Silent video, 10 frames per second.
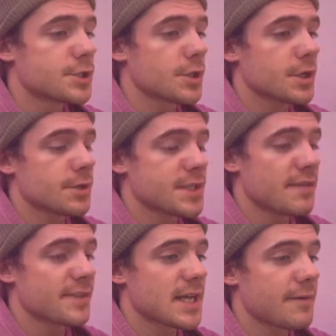sure you're
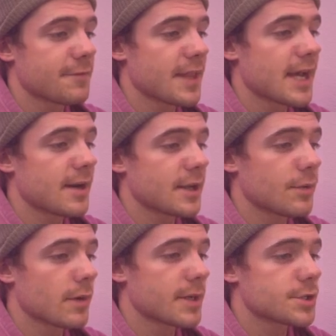saving time for that.
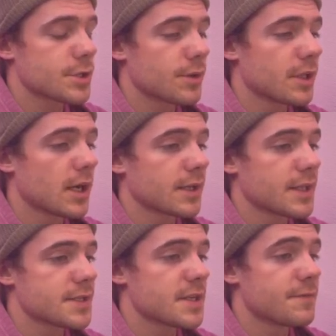You want to make sure you unlock
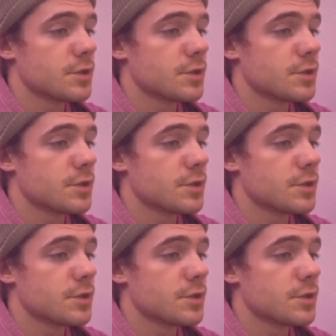this. If you